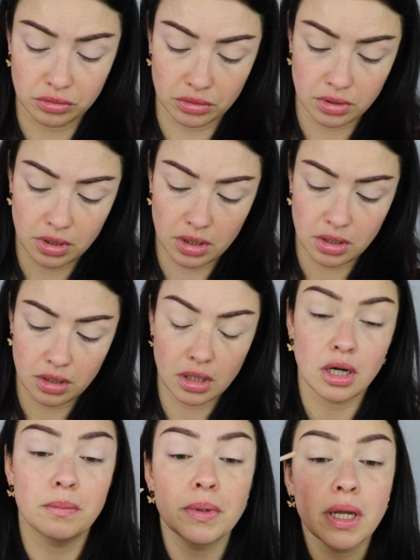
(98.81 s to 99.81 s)
to
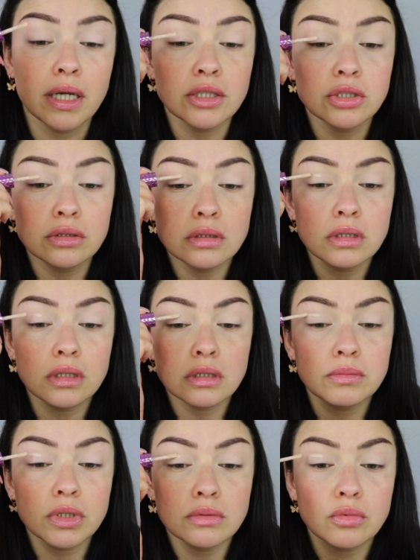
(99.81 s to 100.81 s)
apply just a
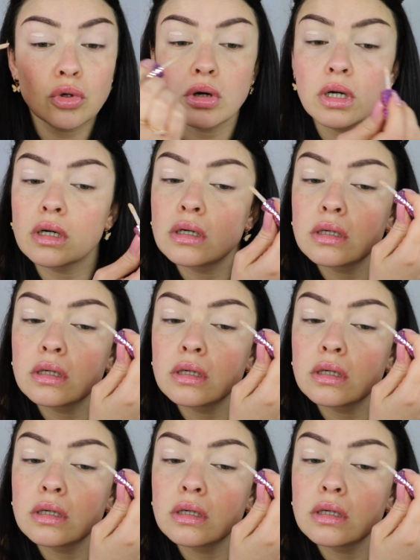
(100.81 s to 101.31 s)
little bit more.